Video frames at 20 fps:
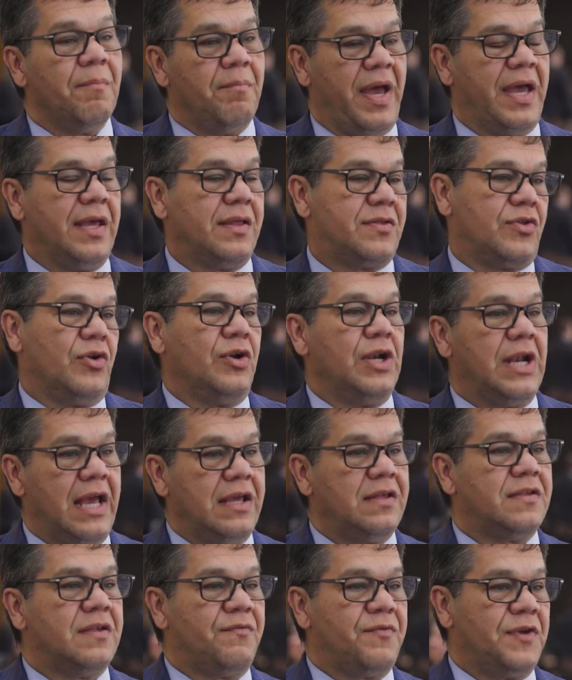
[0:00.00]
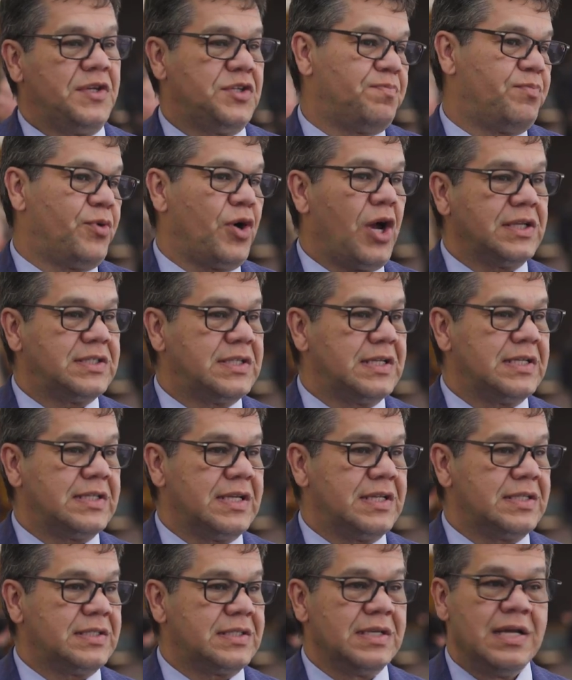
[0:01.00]
based on Laserfiche
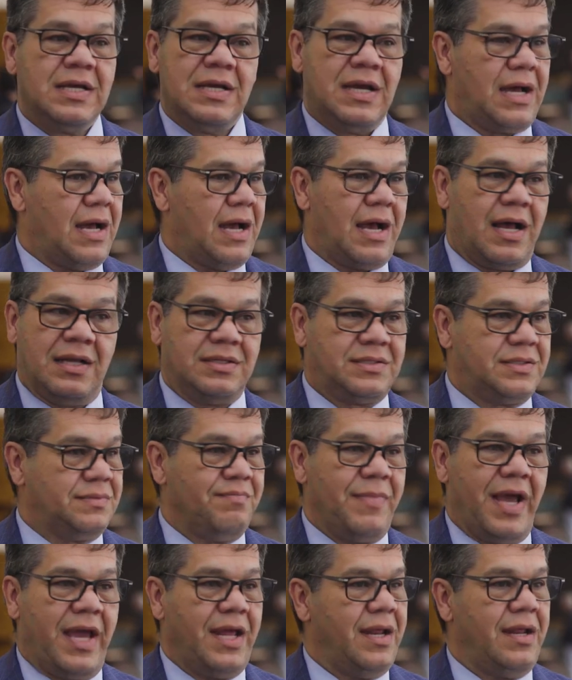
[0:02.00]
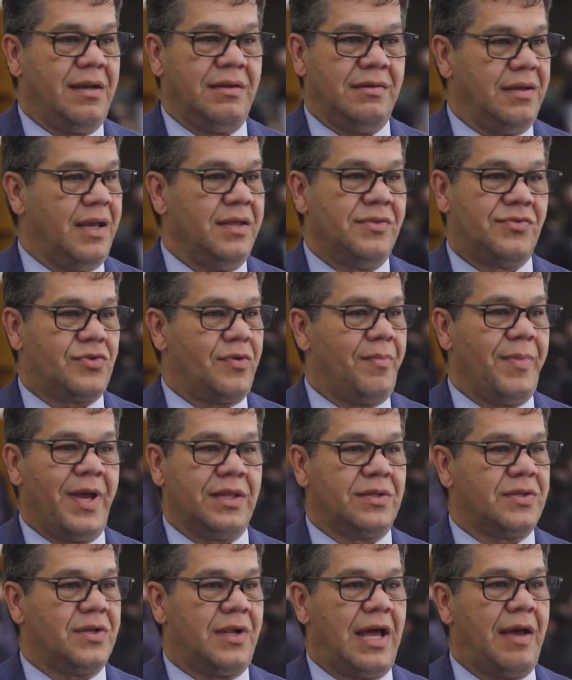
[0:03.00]
processes has made it
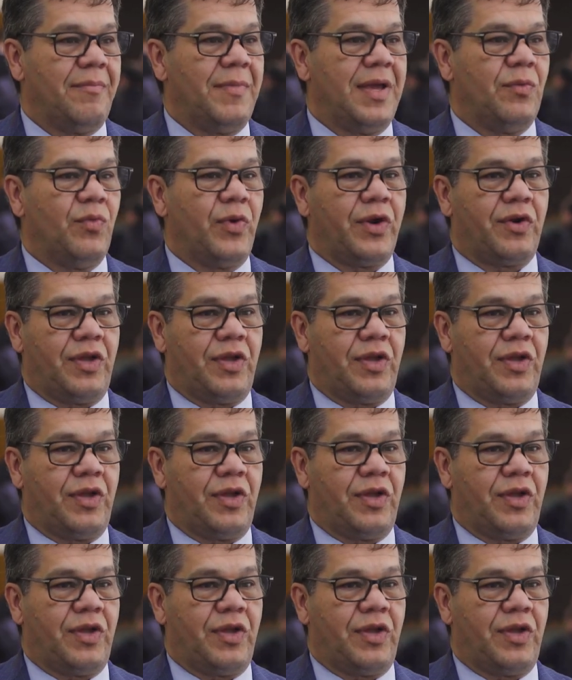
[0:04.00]
instrumental. I mean, we